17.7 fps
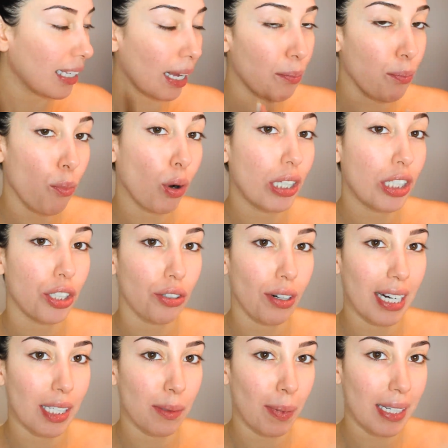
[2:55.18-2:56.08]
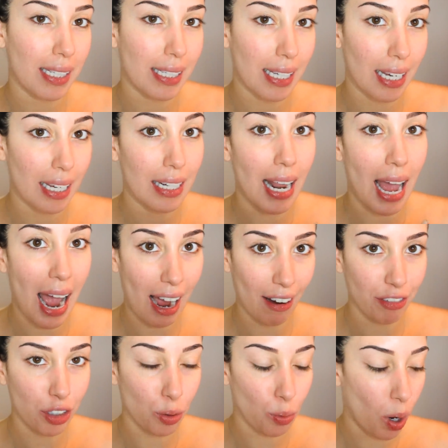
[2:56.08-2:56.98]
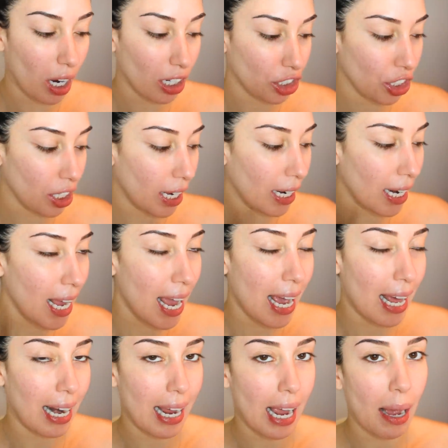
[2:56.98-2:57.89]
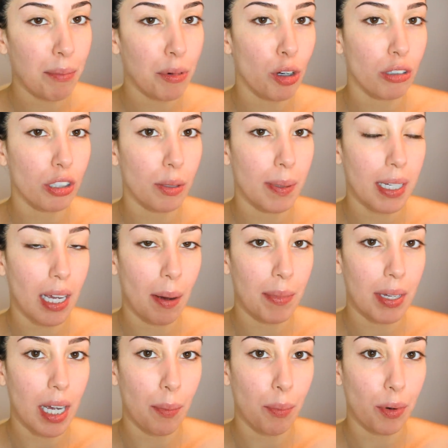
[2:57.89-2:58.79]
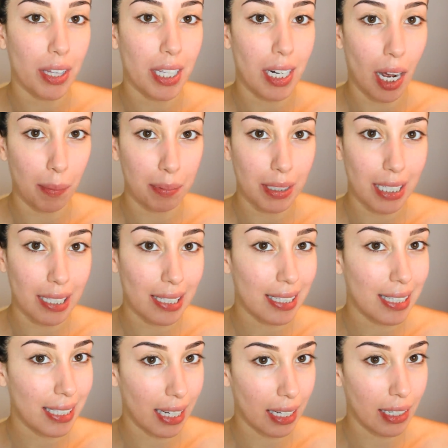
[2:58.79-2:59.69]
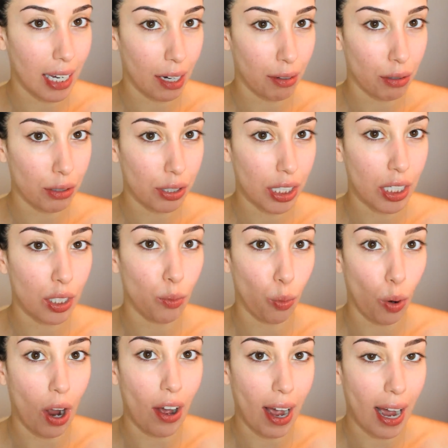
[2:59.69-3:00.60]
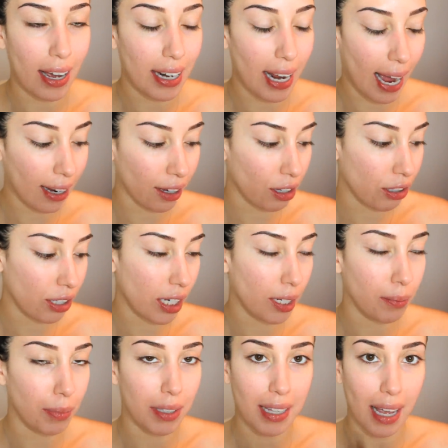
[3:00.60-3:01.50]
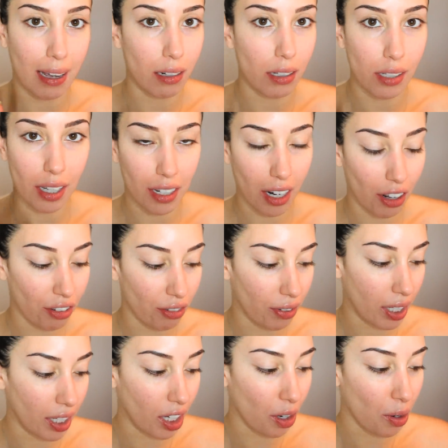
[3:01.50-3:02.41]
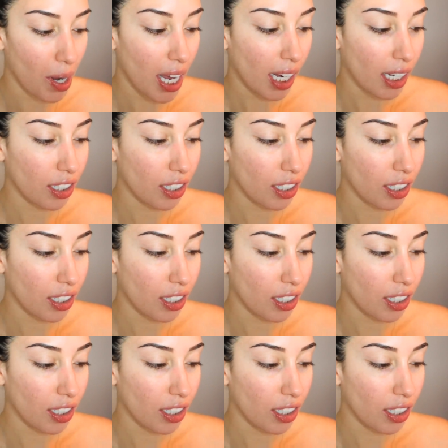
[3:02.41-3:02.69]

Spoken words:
is I moisturize my skin after washing it, and I am going to be coming up with an updated skincare routine while on Accutane, but that is another video.